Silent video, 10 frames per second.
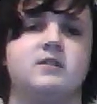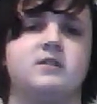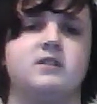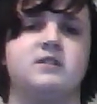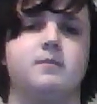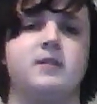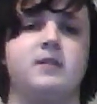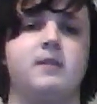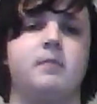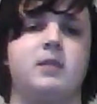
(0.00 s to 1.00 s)

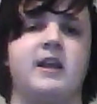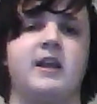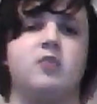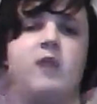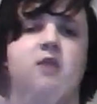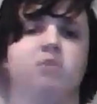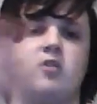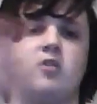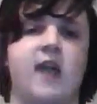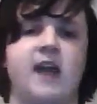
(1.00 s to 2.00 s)
simply played around with
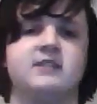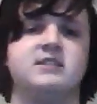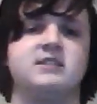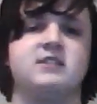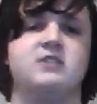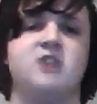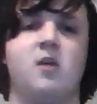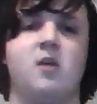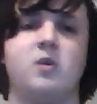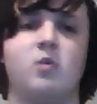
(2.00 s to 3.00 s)
her hands and
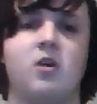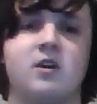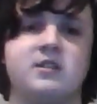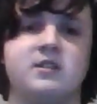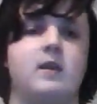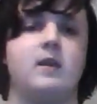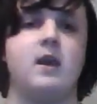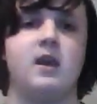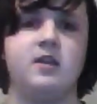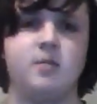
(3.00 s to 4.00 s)
saw what worked.
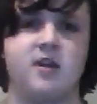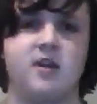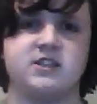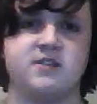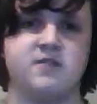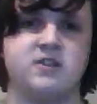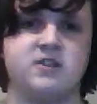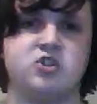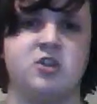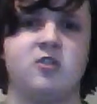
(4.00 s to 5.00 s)
In the process of
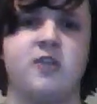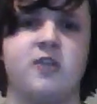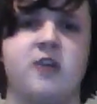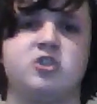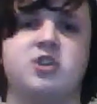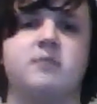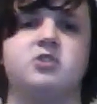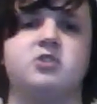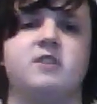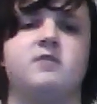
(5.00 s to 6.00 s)
this, she learned how to
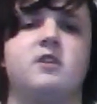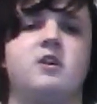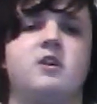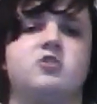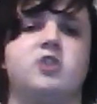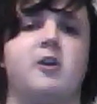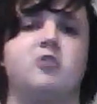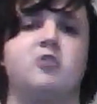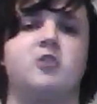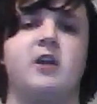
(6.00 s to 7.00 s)
shapeshift,
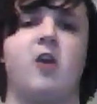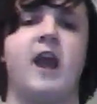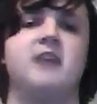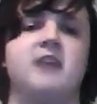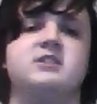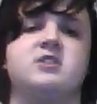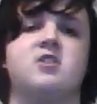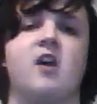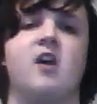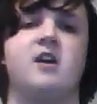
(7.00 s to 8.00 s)
turning her hands into
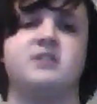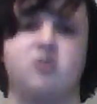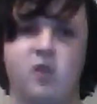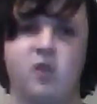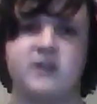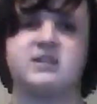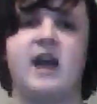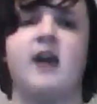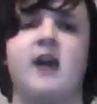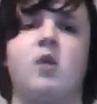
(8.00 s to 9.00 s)
claws and growing
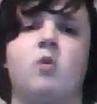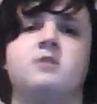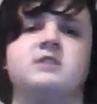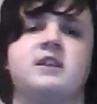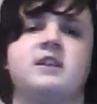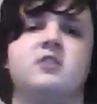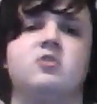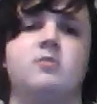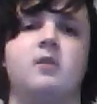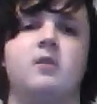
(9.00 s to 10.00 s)
stag horns and
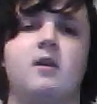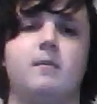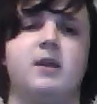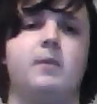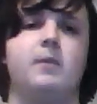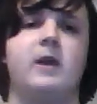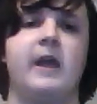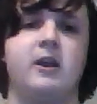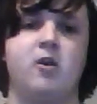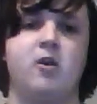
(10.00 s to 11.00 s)

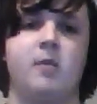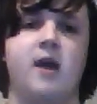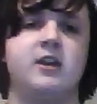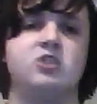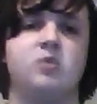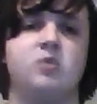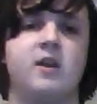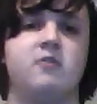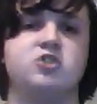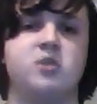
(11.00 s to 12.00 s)
manipulating her body into
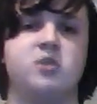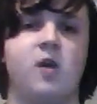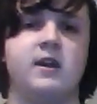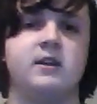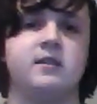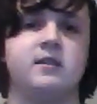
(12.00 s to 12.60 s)
whatever she wanted.